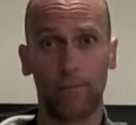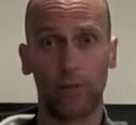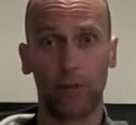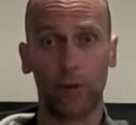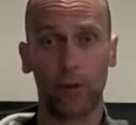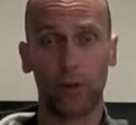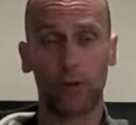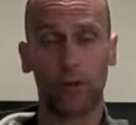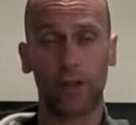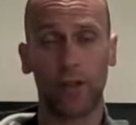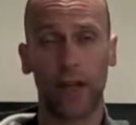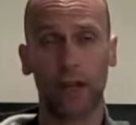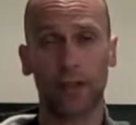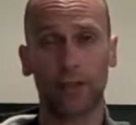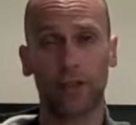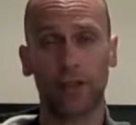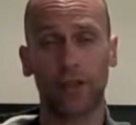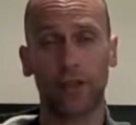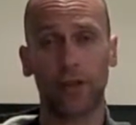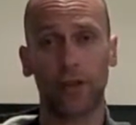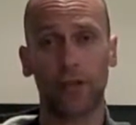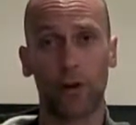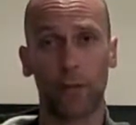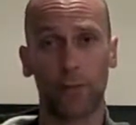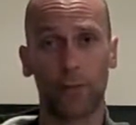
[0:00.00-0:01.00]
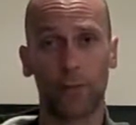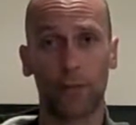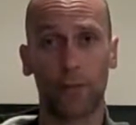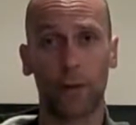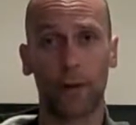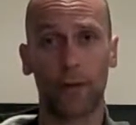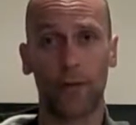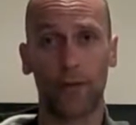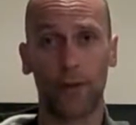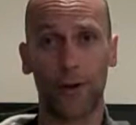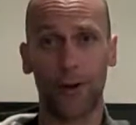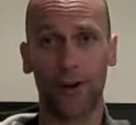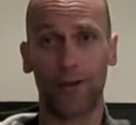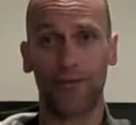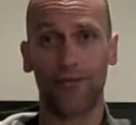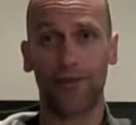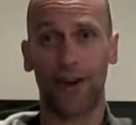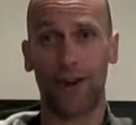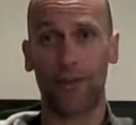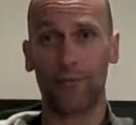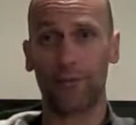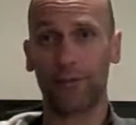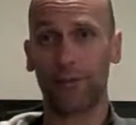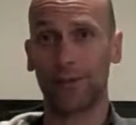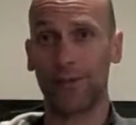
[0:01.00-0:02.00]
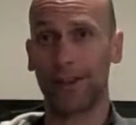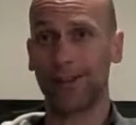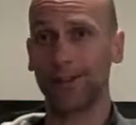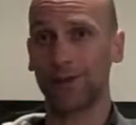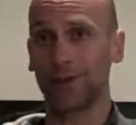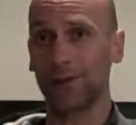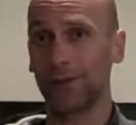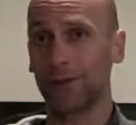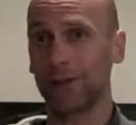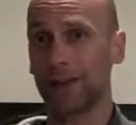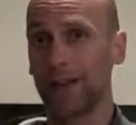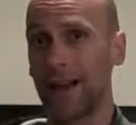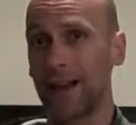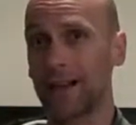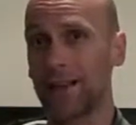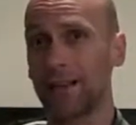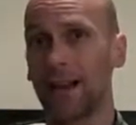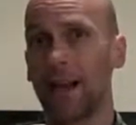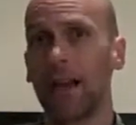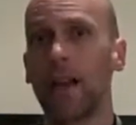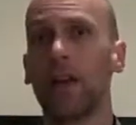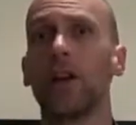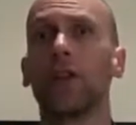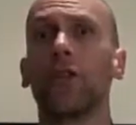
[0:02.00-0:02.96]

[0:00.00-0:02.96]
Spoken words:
2 changes, it drops to about 35% success.